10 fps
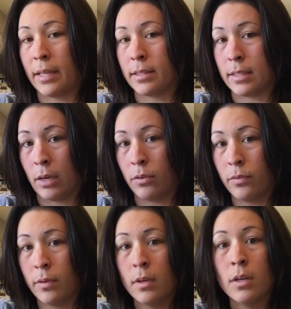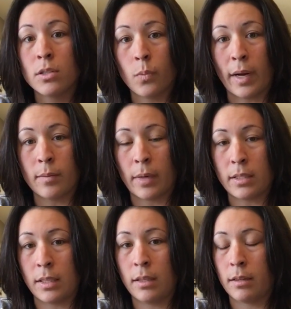itself to whiten my
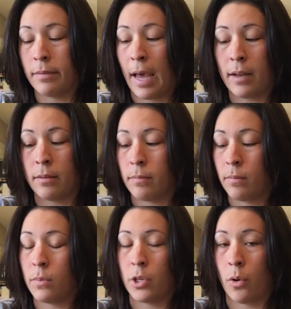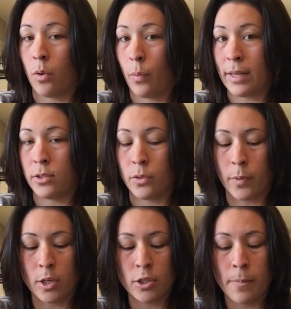teeth, that and, you know, a wet
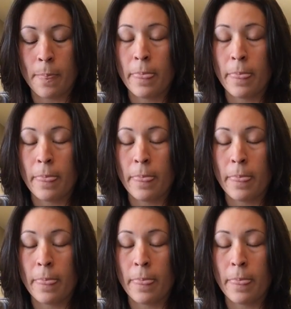toothbrush.